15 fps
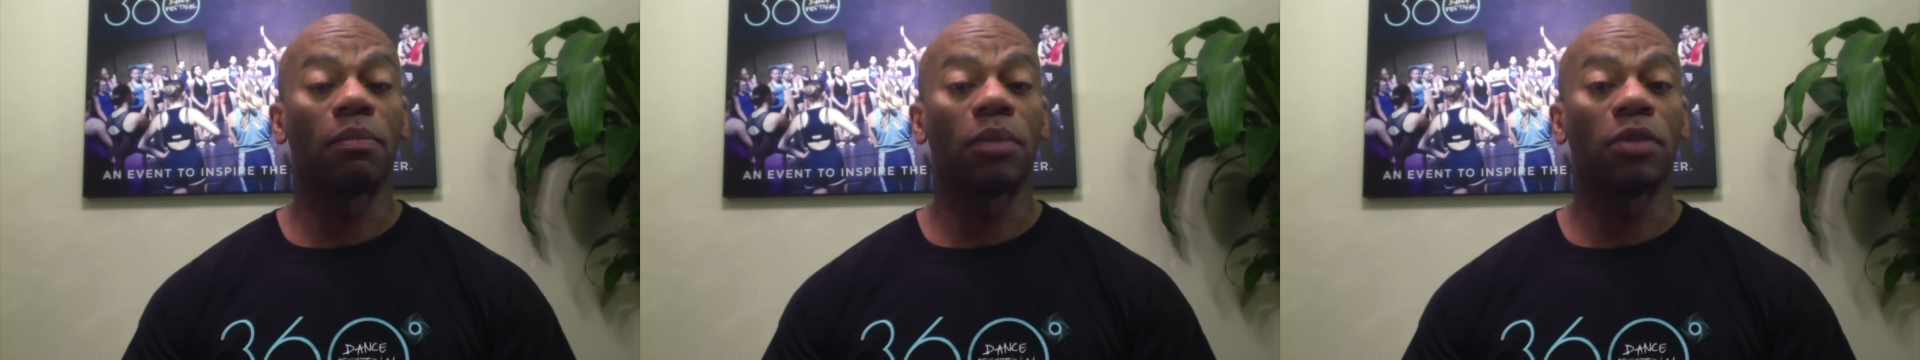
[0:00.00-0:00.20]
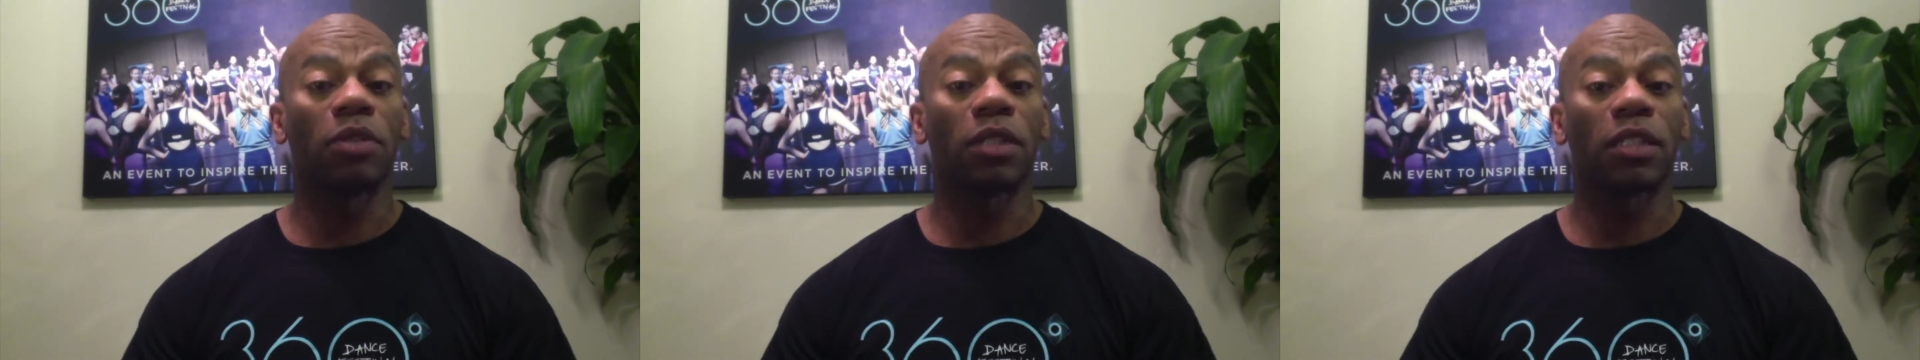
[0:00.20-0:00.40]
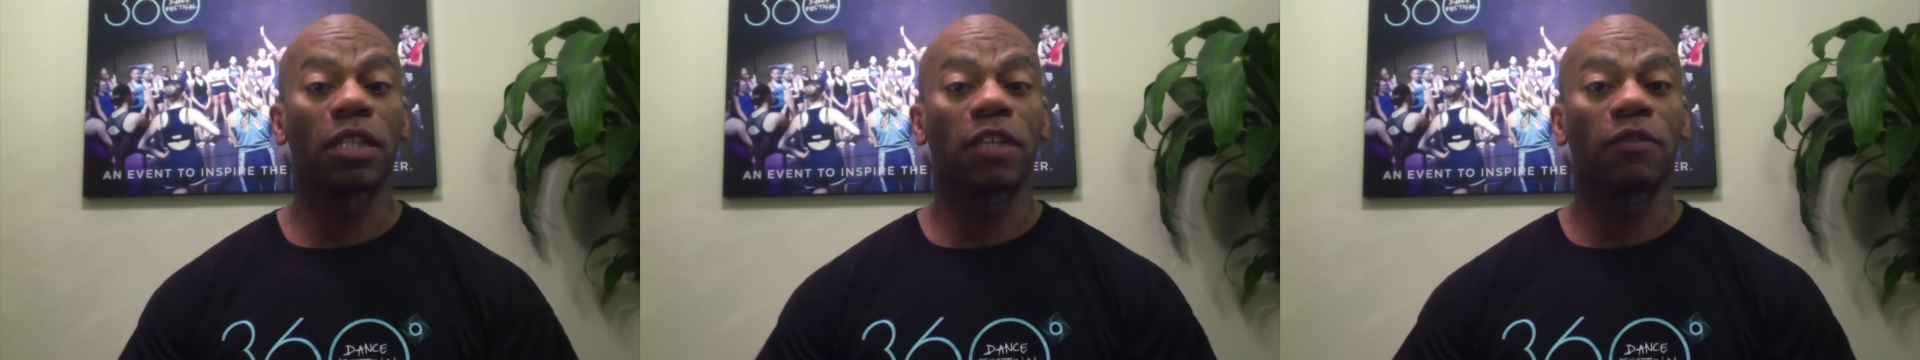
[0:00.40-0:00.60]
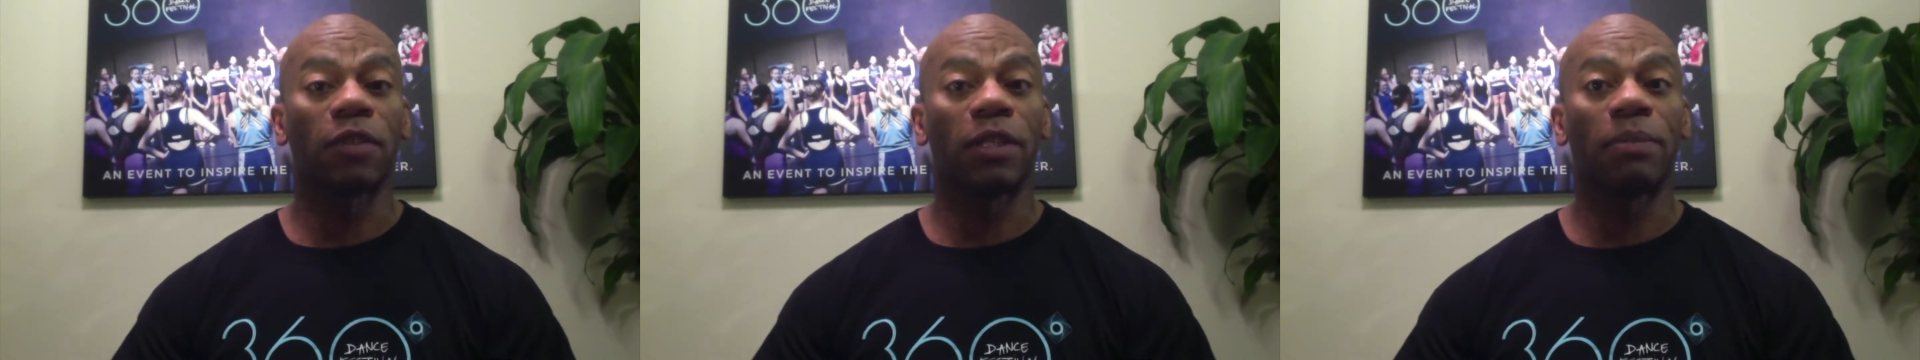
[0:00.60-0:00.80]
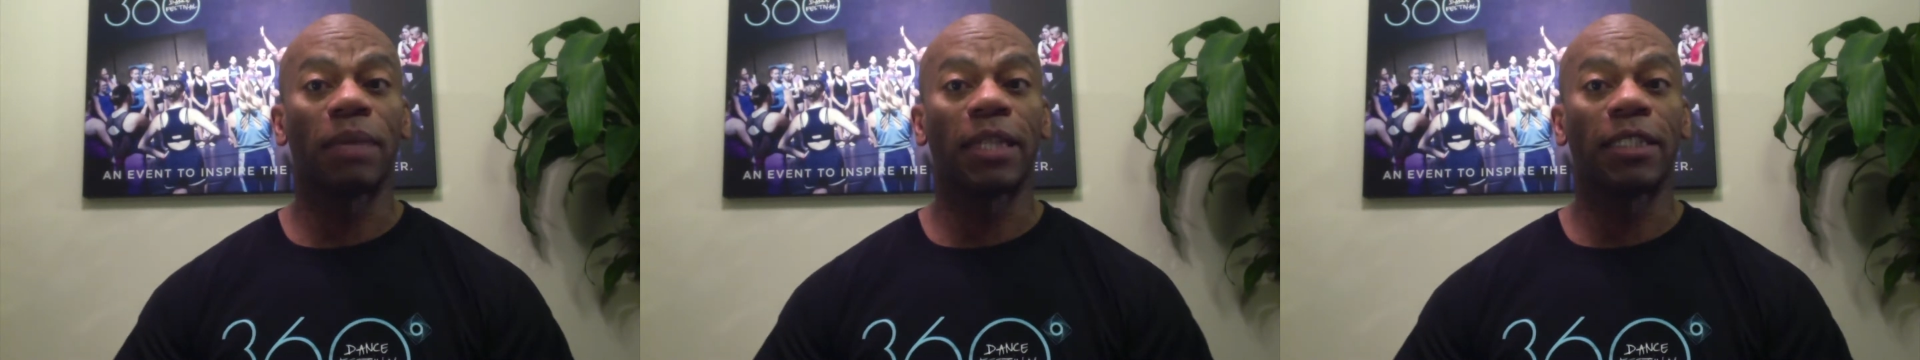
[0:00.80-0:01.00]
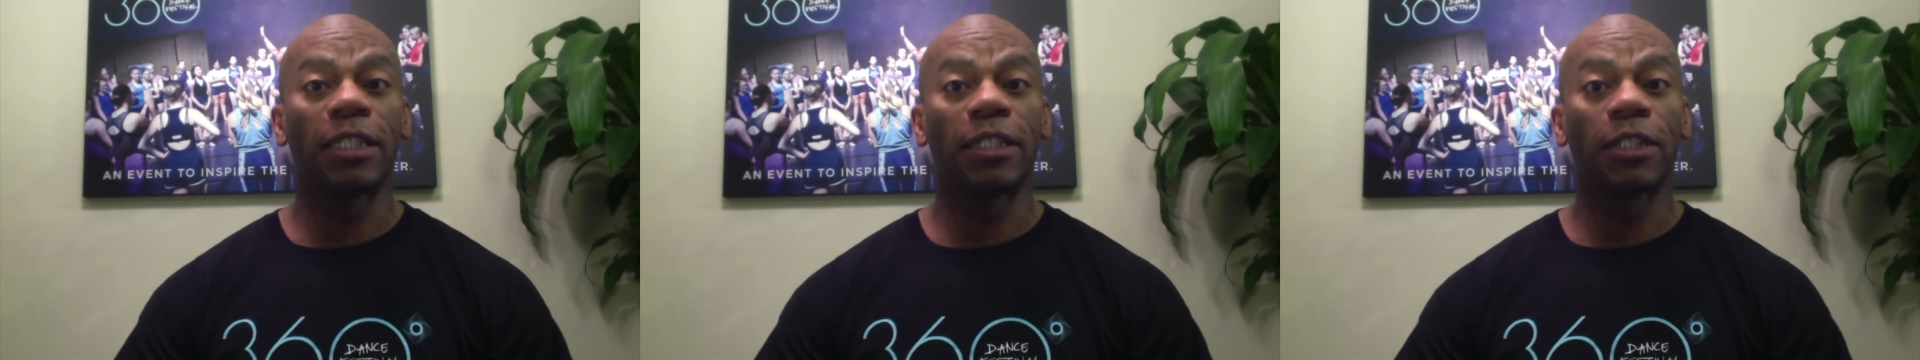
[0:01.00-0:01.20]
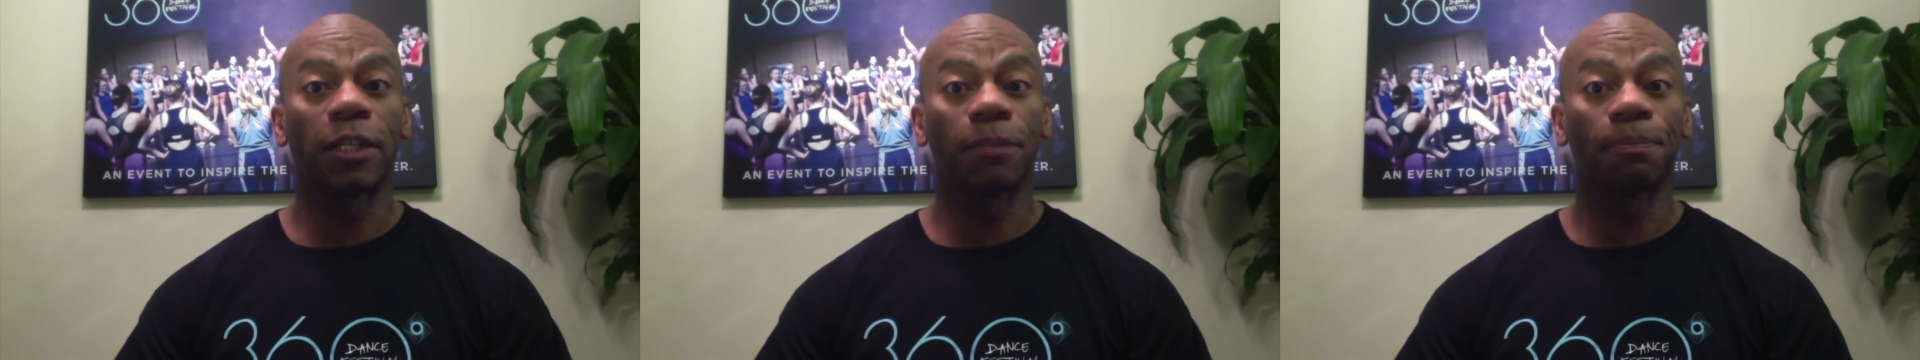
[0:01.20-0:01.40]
most successful in my teaching.